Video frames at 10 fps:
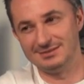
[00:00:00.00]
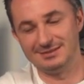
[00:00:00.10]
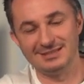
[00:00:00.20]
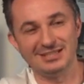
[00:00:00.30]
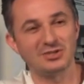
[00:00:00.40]

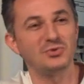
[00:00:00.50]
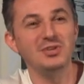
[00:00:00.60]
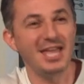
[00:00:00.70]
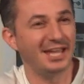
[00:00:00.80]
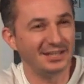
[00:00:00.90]
the
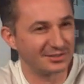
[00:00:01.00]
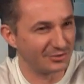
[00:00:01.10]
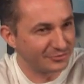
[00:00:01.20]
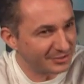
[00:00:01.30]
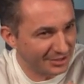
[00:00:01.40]
creator
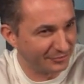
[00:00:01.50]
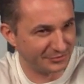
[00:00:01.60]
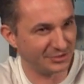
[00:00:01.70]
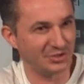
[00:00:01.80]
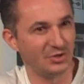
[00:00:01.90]
of the
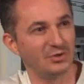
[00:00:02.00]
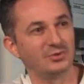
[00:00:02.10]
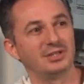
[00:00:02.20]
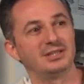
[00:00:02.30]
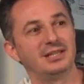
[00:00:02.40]
code,
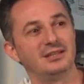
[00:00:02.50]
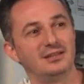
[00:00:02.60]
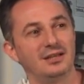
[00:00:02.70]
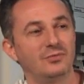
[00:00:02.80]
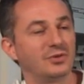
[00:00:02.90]
and then
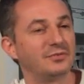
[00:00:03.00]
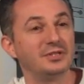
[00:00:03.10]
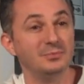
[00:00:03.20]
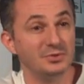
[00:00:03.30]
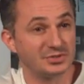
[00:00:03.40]
I work with
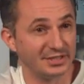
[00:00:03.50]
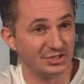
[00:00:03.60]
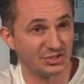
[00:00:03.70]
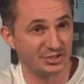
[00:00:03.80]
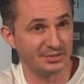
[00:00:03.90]
a
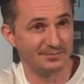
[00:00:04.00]
musician.